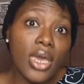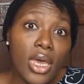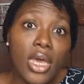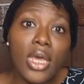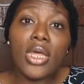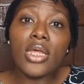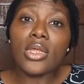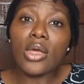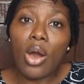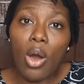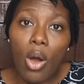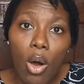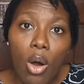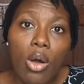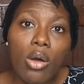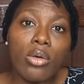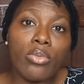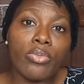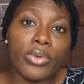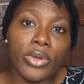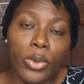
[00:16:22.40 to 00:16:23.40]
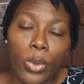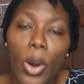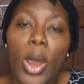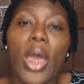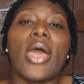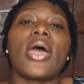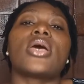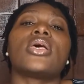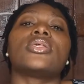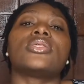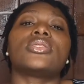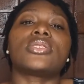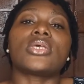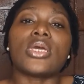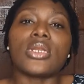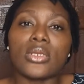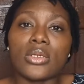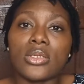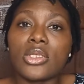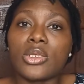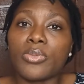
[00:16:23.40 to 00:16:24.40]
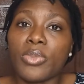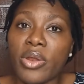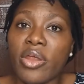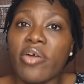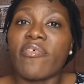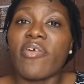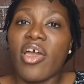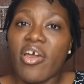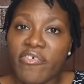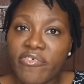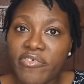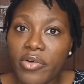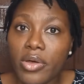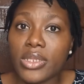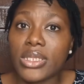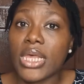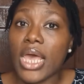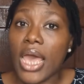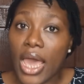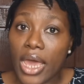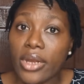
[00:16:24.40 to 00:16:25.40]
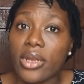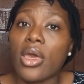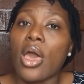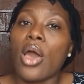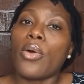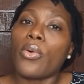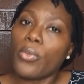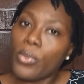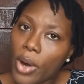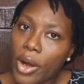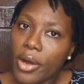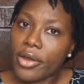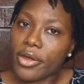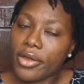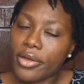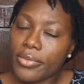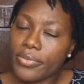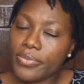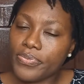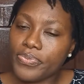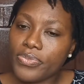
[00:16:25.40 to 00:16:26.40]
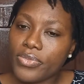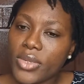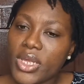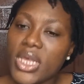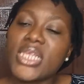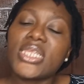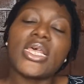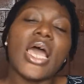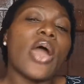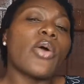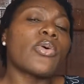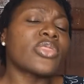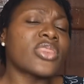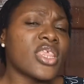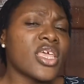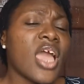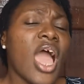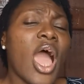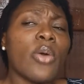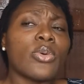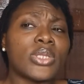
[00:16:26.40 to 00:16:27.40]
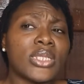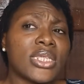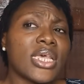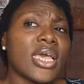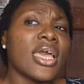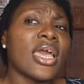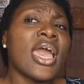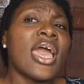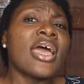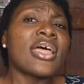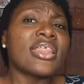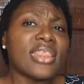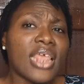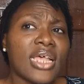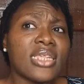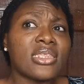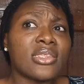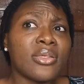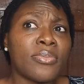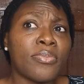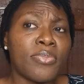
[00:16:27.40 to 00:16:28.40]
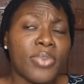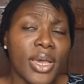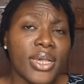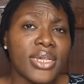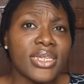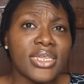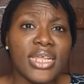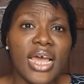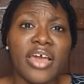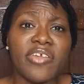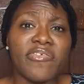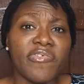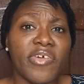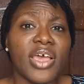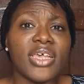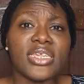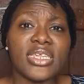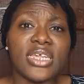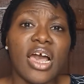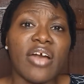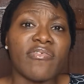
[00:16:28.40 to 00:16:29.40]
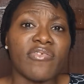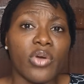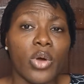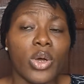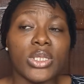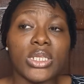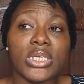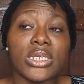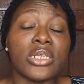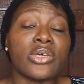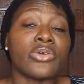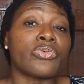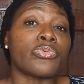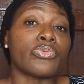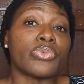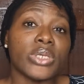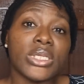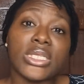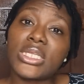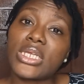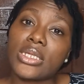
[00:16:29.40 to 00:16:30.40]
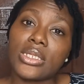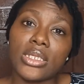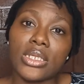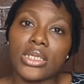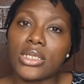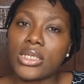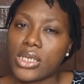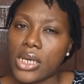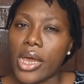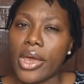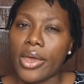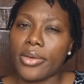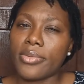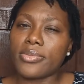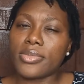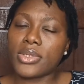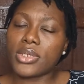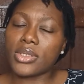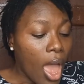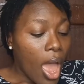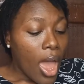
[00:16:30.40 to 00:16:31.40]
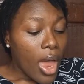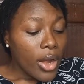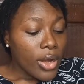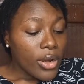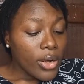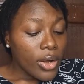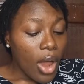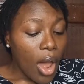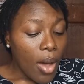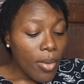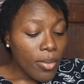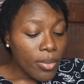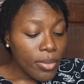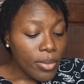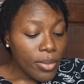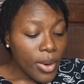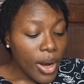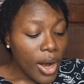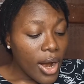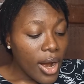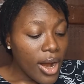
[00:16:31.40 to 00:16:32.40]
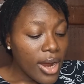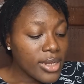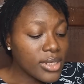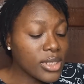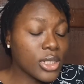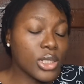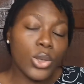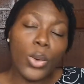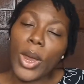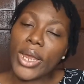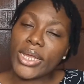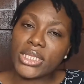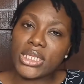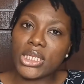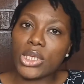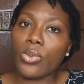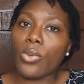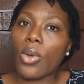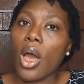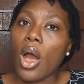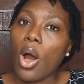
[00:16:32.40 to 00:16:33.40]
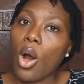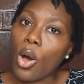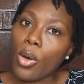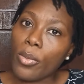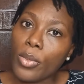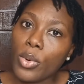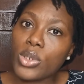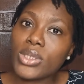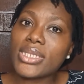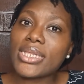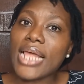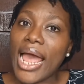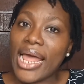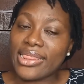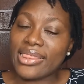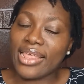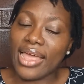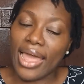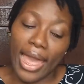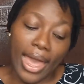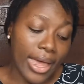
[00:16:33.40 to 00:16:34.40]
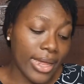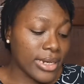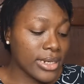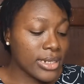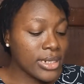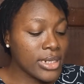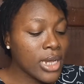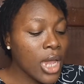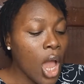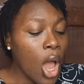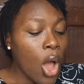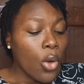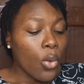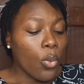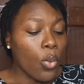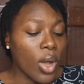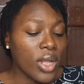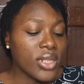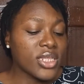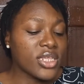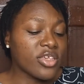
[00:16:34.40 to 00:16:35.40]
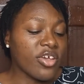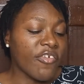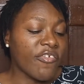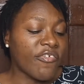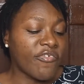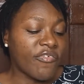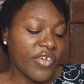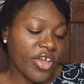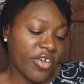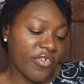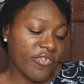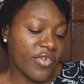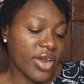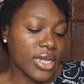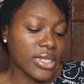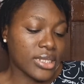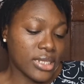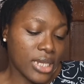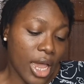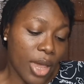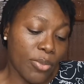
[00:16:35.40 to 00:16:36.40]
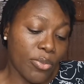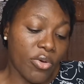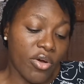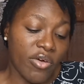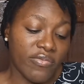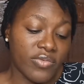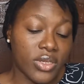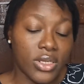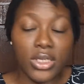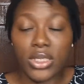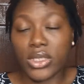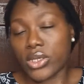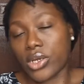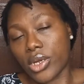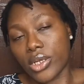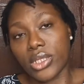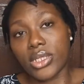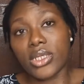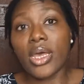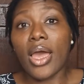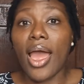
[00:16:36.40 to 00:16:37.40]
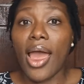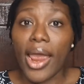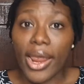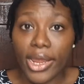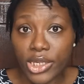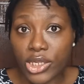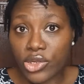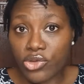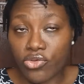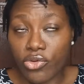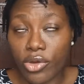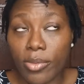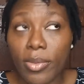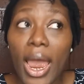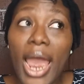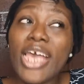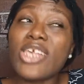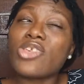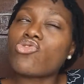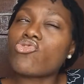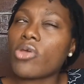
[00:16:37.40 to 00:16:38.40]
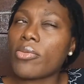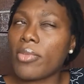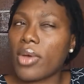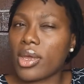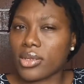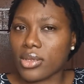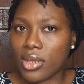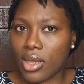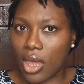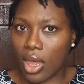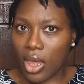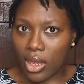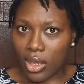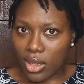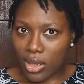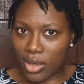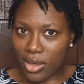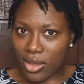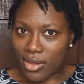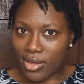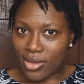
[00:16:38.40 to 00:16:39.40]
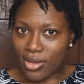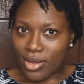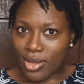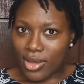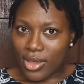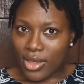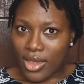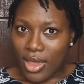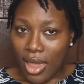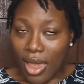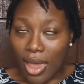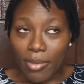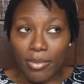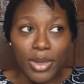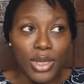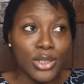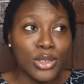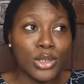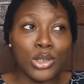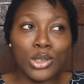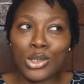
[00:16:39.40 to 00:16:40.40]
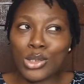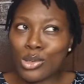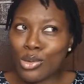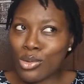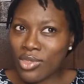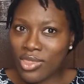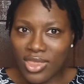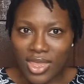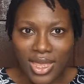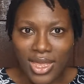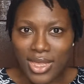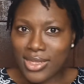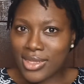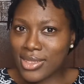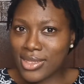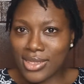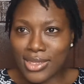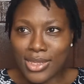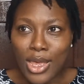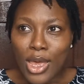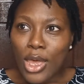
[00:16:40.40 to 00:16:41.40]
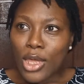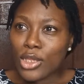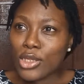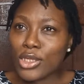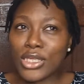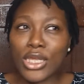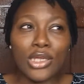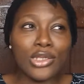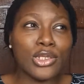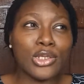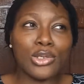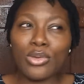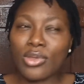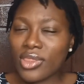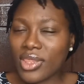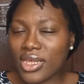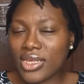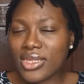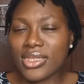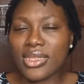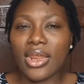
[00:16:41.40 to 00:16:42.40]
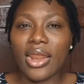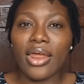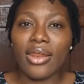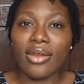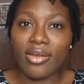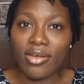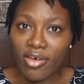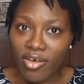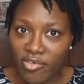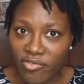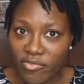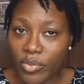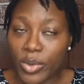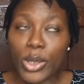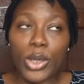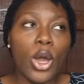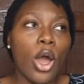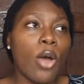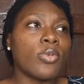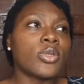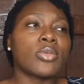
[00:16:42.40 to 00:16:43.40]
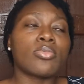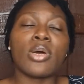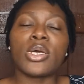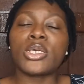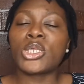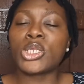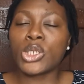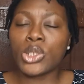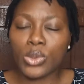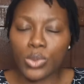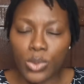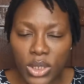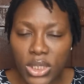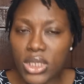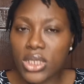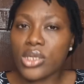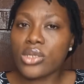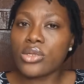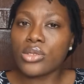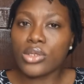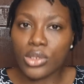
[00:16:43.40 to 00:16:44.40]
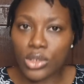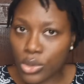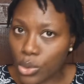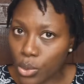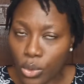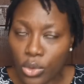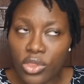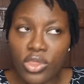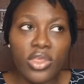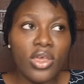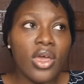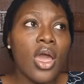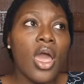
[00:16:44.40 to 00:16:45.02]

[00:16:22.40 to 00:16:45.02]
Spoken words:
it all requires a little bit of effort and work. So I would say that's the best advice I've gotten in recent times. Number 20, we're almost at the end. What's your favorite type of dessert? Ice cream and cake. I mean, these are two things that I love. When it comes to my sweet tooth,